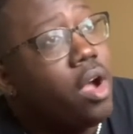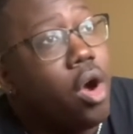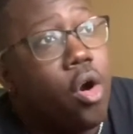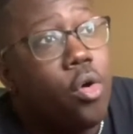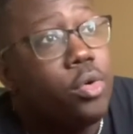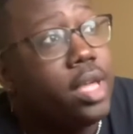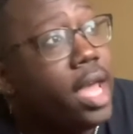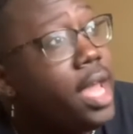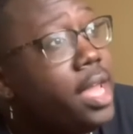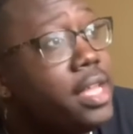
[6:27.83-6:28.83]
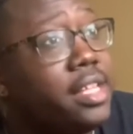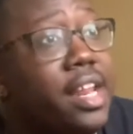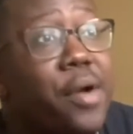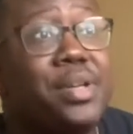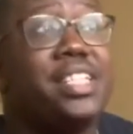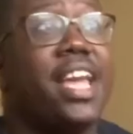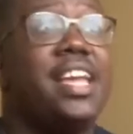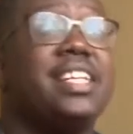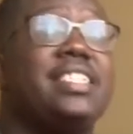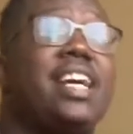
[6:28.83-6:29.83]
Okay, that was
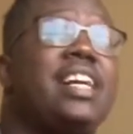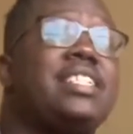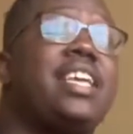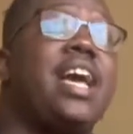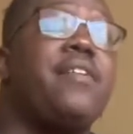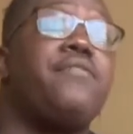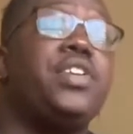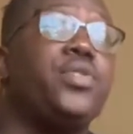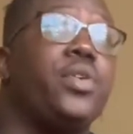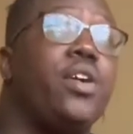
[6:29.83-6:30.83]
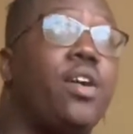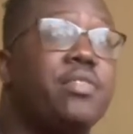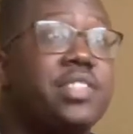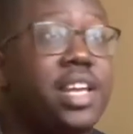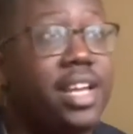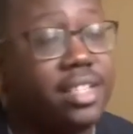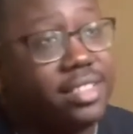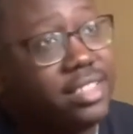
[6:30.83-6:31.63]
KSI's Cap featuring Offset.